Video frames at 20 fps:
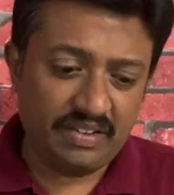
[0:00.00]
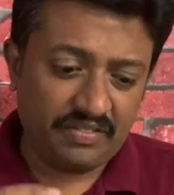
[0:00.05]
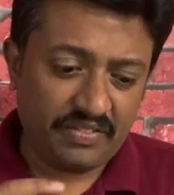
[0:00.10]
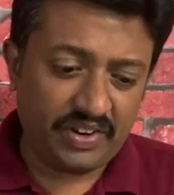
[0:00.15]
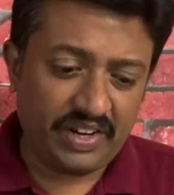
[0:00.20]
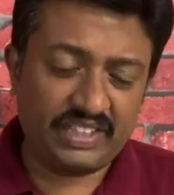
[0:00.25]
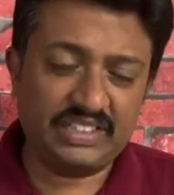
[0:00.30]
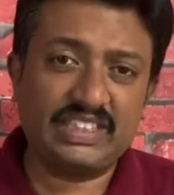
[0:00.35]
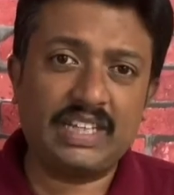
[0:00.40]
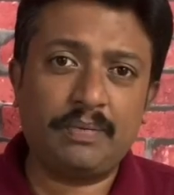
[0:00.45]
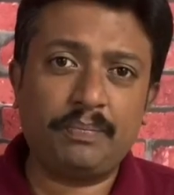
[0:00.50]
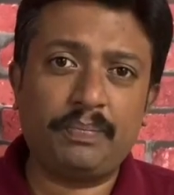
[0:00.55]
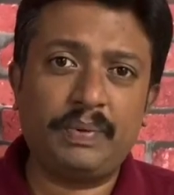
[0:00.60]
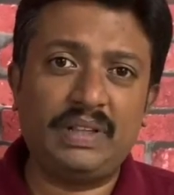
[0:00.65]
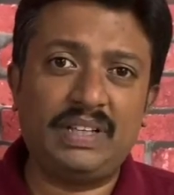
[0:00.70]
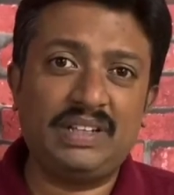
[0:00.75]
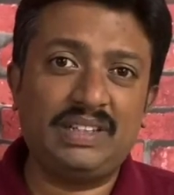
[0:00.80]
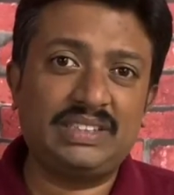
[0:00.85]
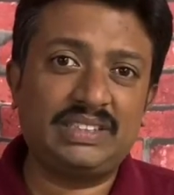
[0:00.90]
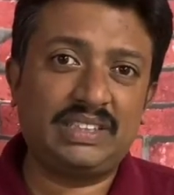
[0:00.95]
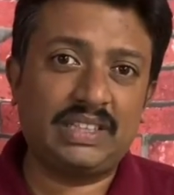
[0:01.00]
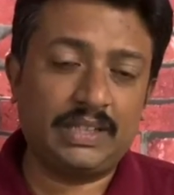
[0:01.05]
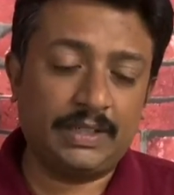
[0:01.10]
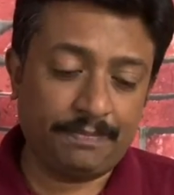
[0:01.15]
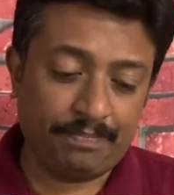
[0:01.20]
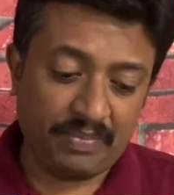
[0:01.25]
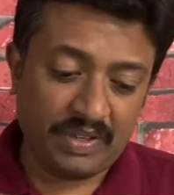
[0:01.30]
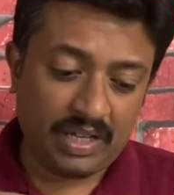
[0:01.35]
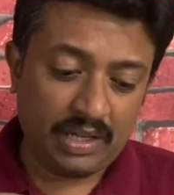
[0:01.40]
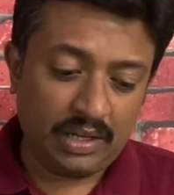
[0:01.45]
For example, there is
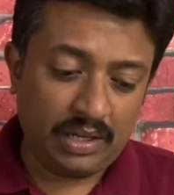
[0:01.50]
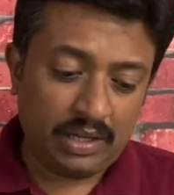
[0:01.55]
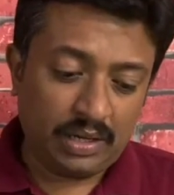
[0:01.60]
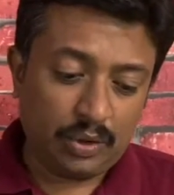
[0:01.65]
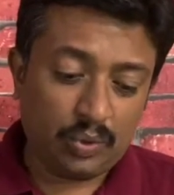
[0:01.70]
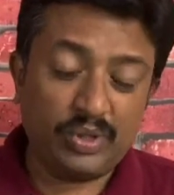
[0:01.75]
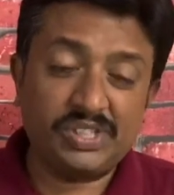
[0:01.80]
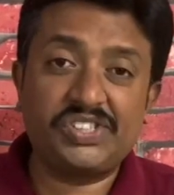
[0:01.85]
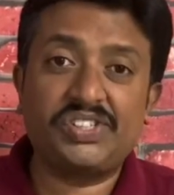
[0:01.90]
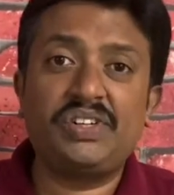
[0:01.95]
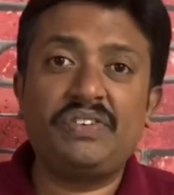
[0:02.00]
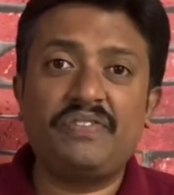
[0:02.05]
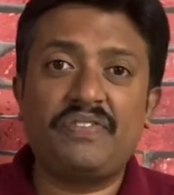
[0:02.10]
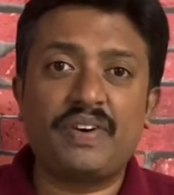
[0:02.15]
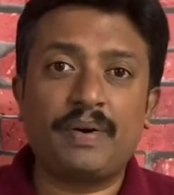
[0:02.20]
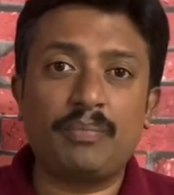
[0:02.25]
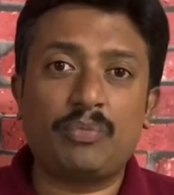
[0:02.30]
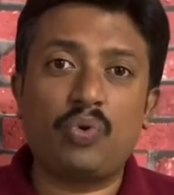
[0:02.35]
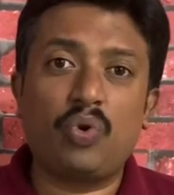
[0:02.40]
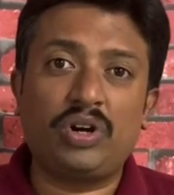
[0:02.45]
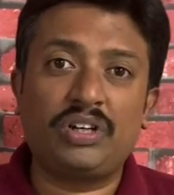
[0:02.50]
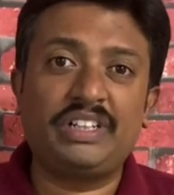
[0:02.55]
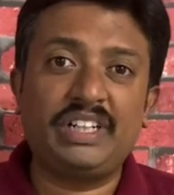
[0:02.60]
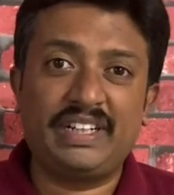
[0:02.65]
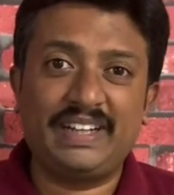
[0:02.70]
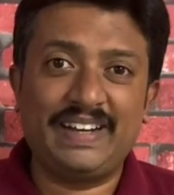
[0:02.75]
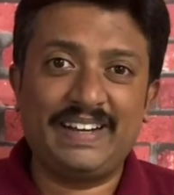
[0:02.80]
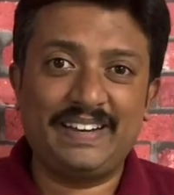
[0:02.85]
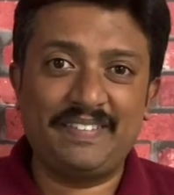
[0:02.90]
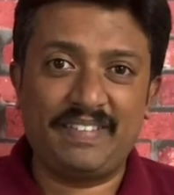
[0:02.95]
a question from
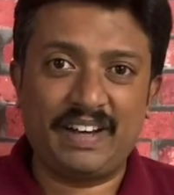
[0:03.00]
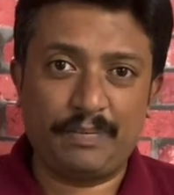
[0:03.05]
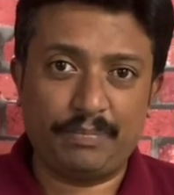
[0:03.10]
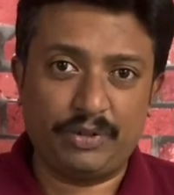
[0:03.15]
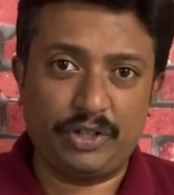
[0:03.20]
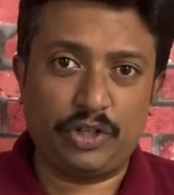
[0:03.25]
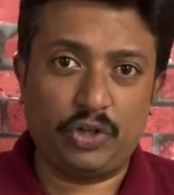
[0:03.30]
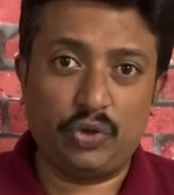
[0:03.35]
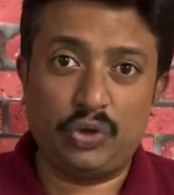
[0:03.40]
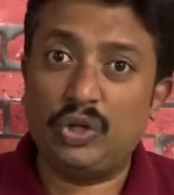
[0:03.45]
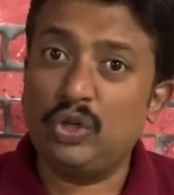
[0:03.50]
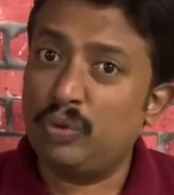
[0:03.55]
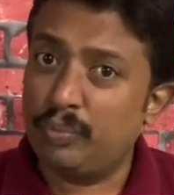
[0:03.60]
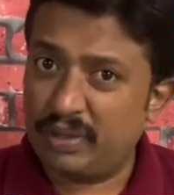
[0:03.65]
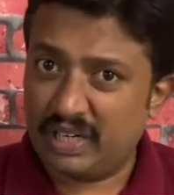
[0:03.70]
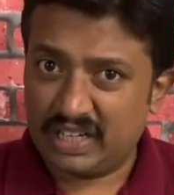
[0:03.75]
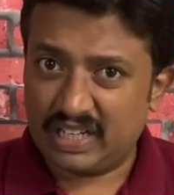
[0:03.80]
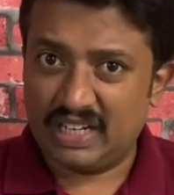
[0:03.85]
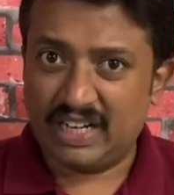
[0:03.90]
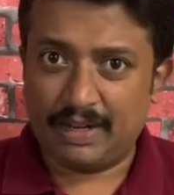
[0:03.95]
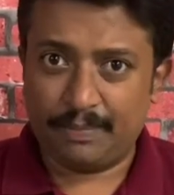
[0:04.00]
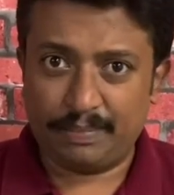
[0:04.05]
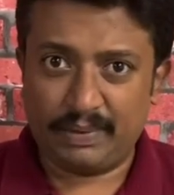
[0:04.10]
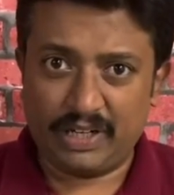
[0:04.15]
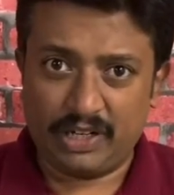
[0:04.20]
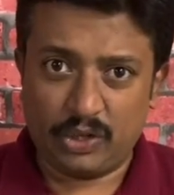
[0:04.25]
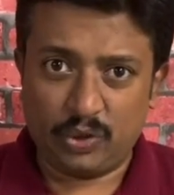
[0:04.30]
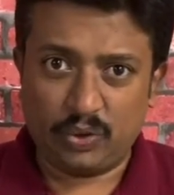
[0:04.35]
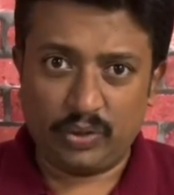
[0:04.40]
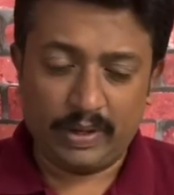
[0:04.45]
quantitative aptitude, numerical
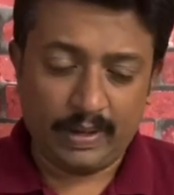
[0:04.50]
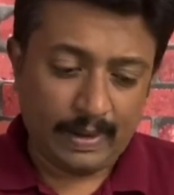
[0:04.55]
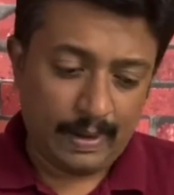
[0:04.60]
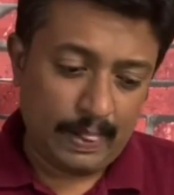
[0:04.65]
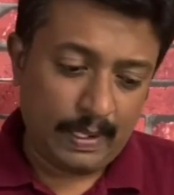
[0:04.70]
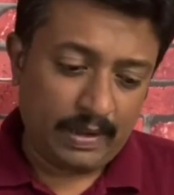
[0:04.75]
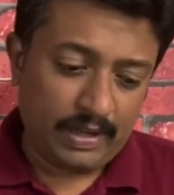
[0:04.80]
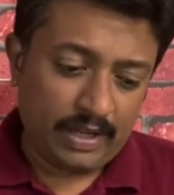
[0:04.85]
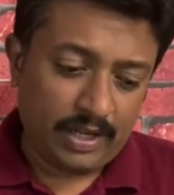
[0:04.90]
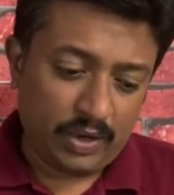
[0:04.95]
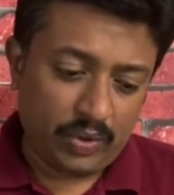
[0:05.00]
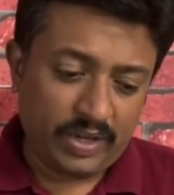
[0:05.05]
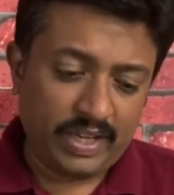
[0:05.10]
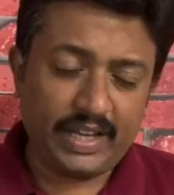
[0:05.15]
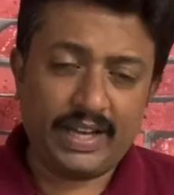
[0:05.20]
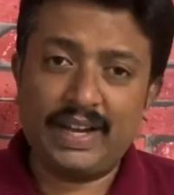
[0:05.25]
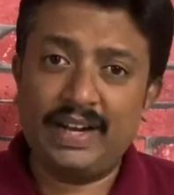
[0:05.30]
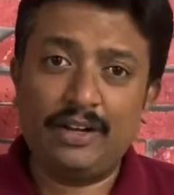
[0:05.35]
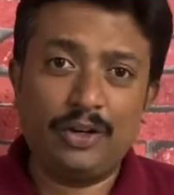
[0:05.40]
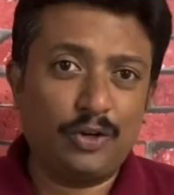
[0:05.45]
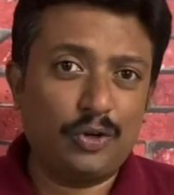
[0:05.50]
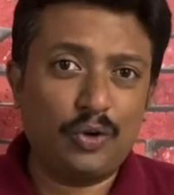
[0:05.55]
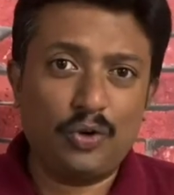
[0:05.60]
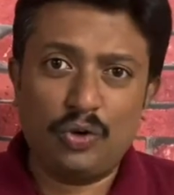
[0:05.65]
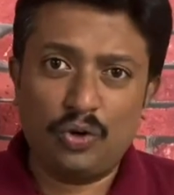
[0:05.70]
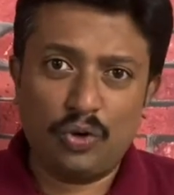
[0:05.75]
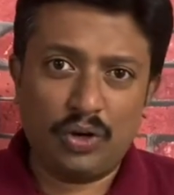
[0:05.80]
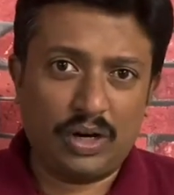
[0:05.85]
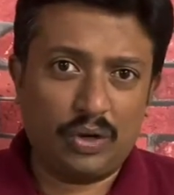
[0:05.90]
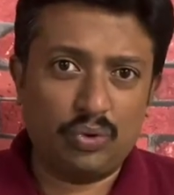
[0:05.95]
aptitude, okay, and you
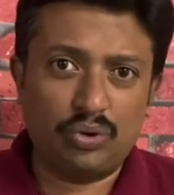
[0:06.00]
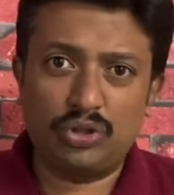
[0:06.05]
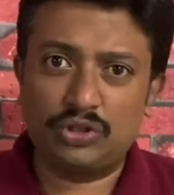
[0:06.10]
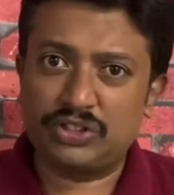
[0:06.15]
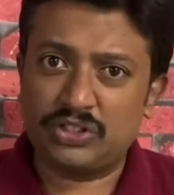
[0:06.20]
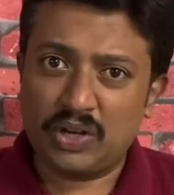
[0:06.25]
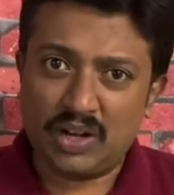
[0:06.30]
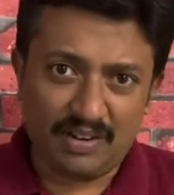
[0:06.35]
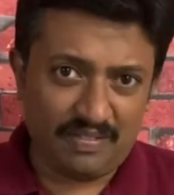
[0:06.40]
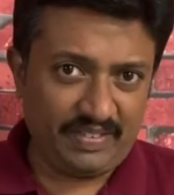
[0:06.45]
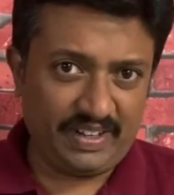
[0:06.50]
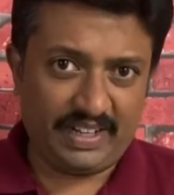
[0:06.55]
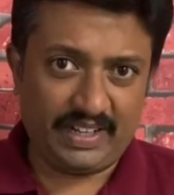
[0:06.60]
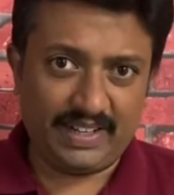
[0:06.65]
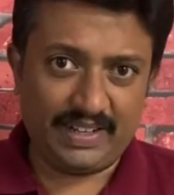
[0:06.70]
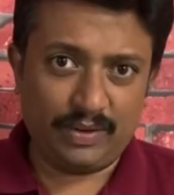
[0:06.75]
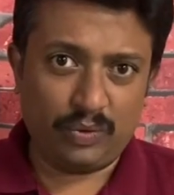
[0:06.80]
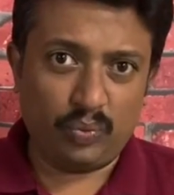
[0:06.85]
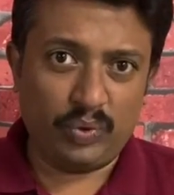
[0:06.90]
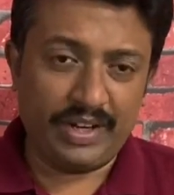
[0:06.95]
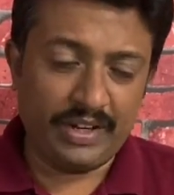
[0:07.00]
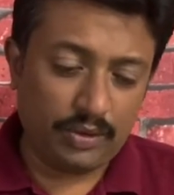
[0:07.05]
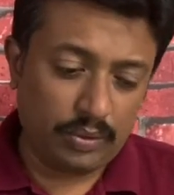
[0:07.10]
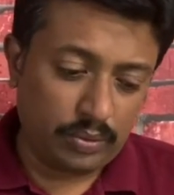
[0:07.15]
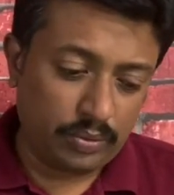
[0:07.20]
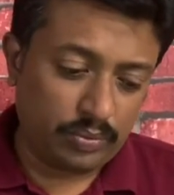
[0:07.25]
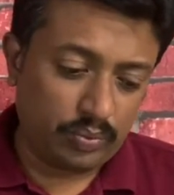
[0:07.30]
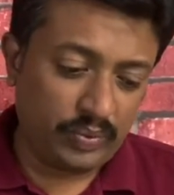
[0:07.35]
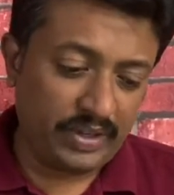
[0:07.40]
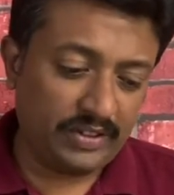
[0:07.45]
don't know how to solve it when
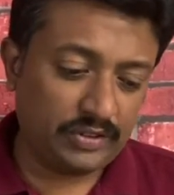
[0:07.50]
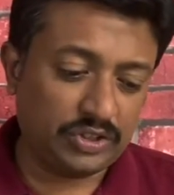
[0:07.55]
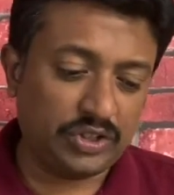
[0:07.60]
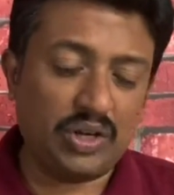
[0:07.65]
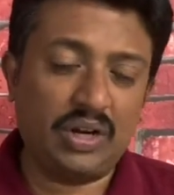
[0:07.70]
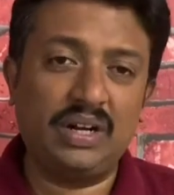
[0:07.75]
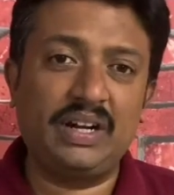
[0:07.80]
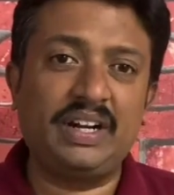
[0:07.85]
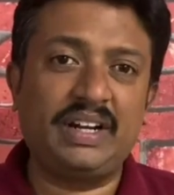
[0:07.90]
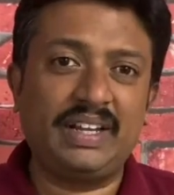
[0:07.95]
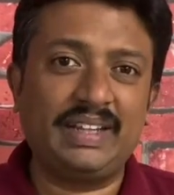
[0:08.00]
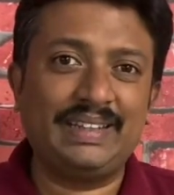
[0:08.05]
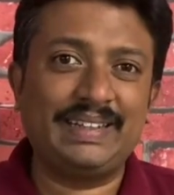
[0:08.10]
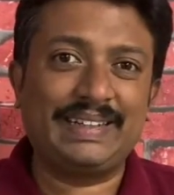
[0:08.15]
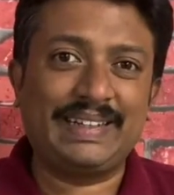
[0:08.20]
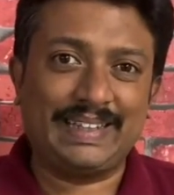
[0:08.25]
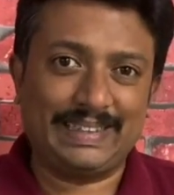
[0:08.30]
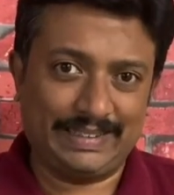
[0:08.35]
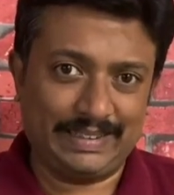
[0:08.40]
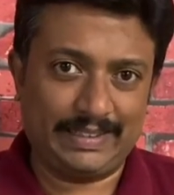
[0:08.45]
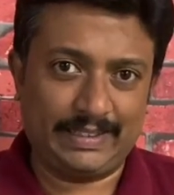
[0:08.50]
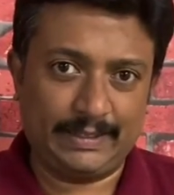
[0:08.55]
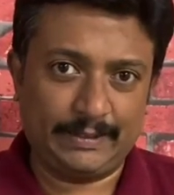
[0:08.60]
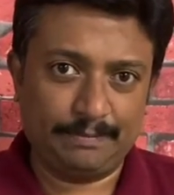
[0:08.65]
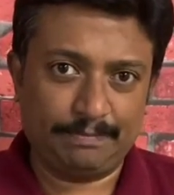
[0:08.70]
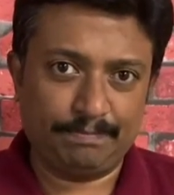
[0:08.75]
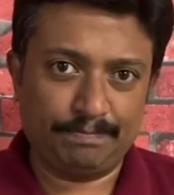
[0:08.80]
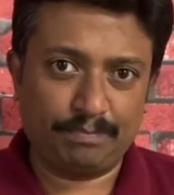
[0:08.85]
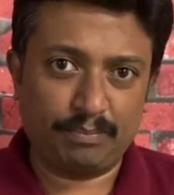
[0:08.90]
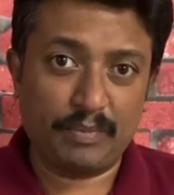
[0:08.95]
you solve it in the test,
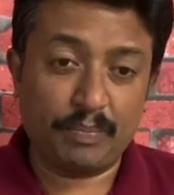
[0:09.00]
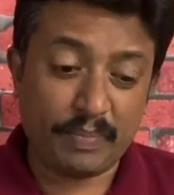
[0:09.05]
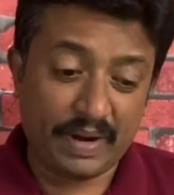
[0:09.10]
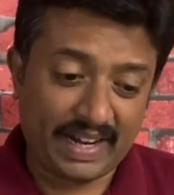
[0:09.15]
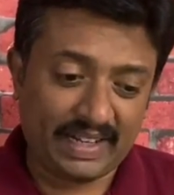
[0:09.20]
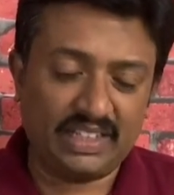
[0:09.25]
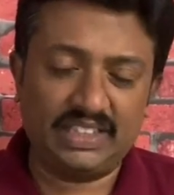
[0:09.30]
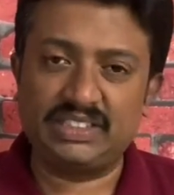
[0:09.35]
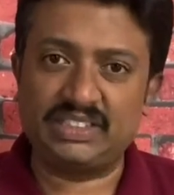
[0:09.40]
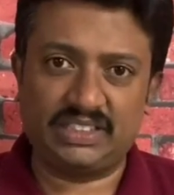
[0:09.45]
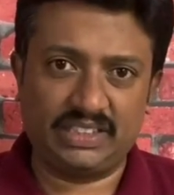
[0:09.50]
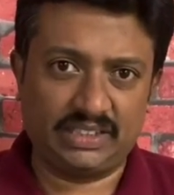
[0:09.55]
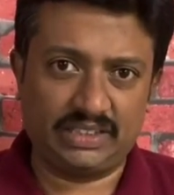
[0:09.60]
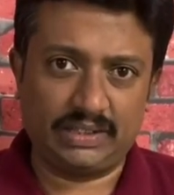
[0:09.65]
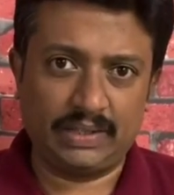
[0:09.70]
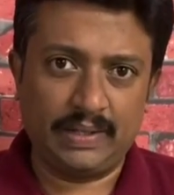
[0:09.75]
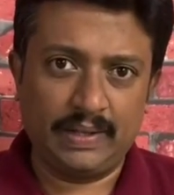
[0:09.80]
practice test.